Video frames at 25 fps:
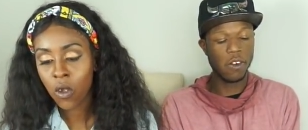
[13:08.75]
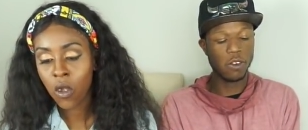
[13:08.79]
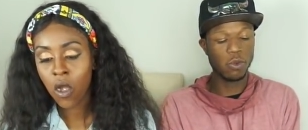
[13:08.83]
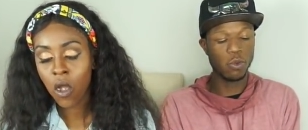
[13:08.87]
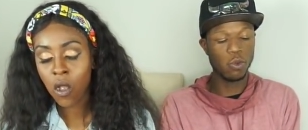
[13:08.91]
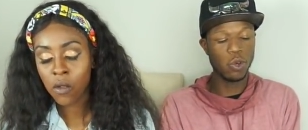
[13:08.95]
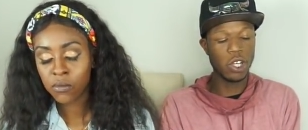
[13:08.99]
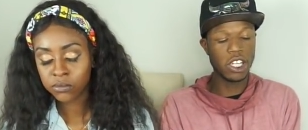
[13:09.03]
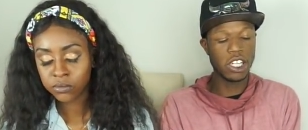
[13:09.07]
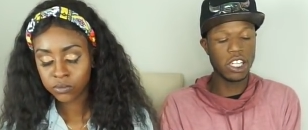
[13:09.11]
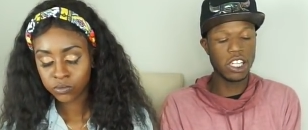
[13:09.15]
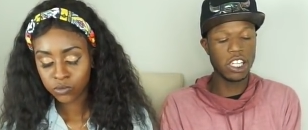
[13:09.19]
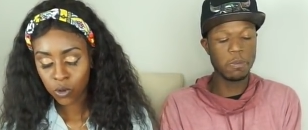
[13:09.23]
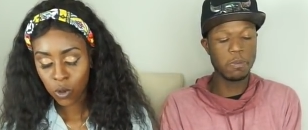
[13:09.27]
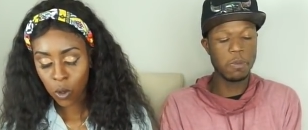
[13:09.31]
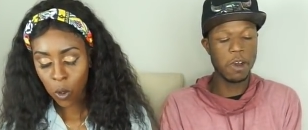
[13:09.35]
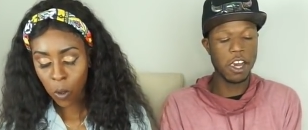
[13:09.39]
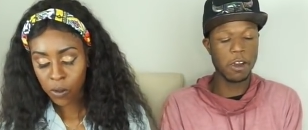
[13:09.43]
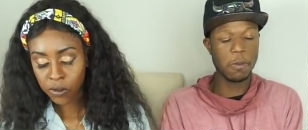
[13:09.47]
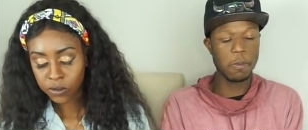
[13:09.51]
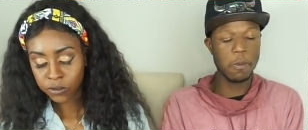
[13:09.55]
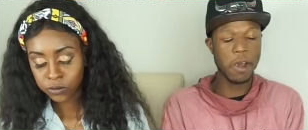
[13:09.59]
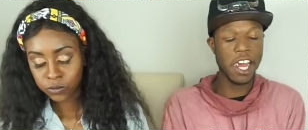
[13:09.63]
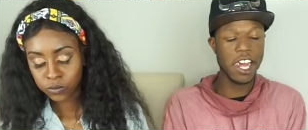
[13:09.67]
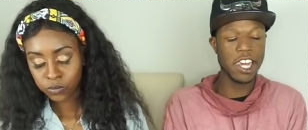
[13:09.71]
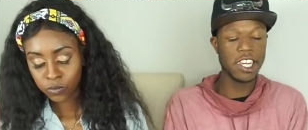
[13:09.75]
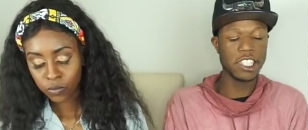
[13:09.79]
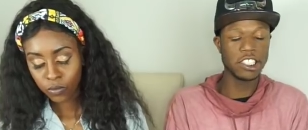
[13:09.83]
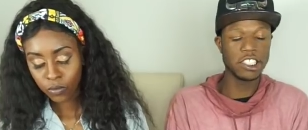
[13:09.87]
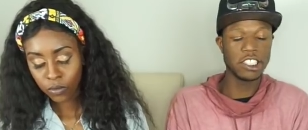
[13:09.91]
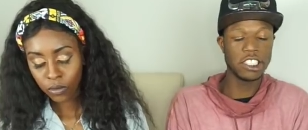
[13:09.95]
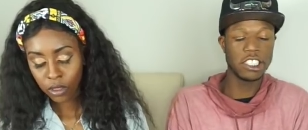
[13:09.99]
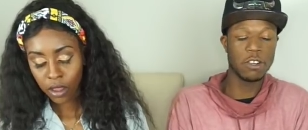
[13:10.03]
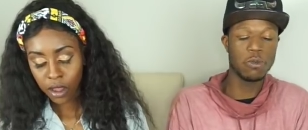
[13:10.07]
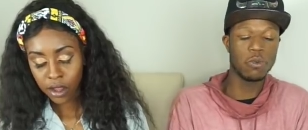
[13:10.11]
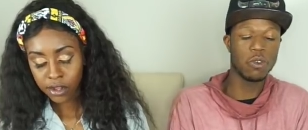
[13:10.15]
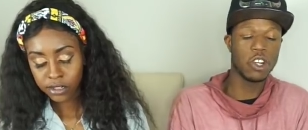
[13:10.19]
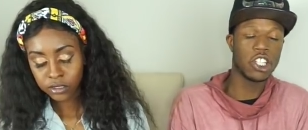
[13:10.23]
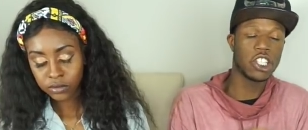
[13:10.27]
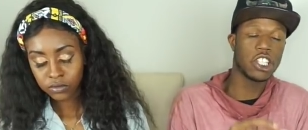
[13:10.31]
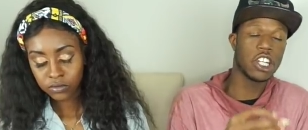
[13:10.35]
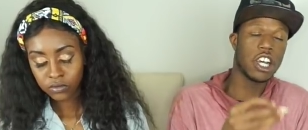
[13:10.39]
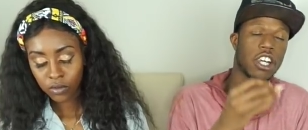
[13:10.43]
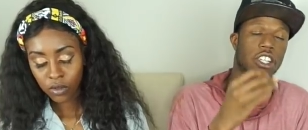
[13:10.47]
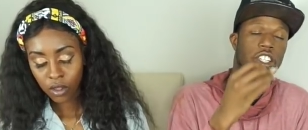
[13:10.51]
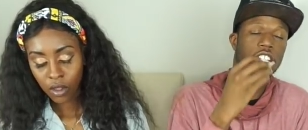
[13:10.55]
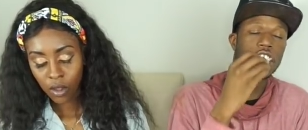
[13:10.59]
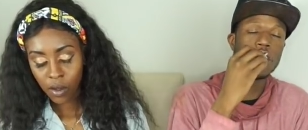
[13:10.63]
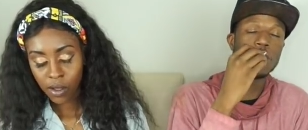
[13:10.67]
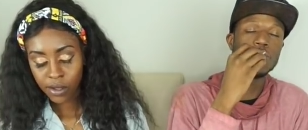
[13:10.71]
Speaker 1: Weekly mukbangs and what y'all
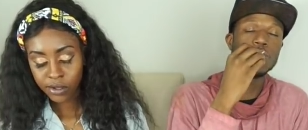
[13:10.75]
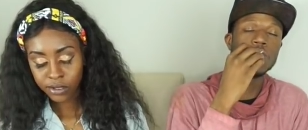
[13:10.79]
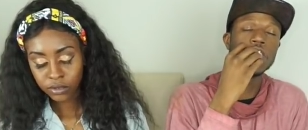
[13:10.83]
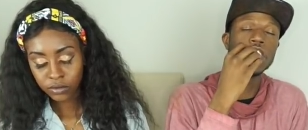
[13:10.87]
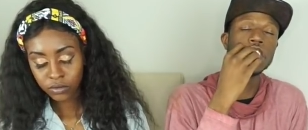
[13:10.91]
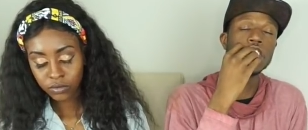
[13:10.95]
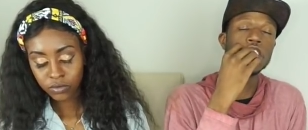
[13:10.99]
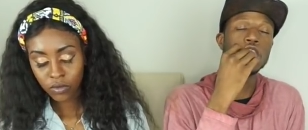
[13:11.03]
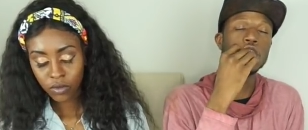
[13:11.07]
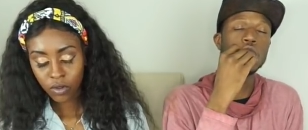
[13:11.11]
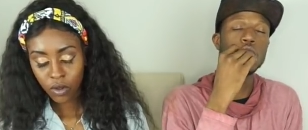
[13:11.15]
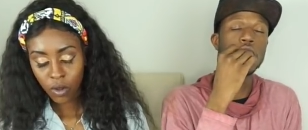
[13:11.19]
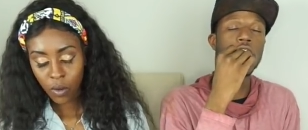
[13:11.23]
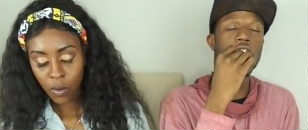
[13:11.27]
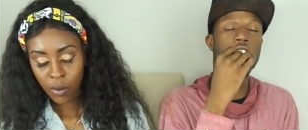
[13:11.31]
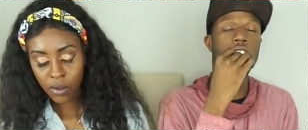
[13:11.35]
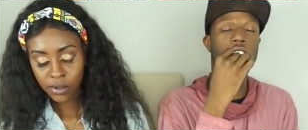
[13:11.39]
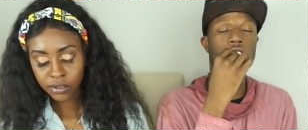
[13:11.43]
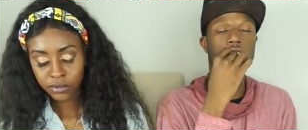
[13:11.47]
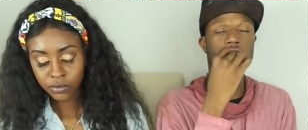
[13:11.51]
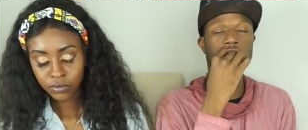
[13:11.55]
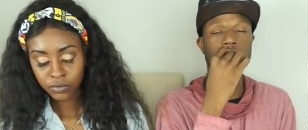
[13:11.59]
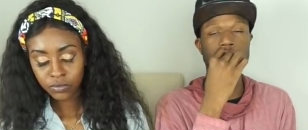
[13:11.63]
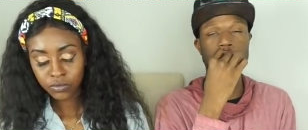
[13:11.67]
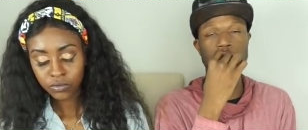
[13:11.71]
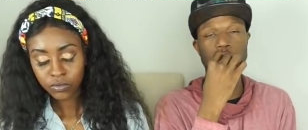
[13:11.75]
think we should do next.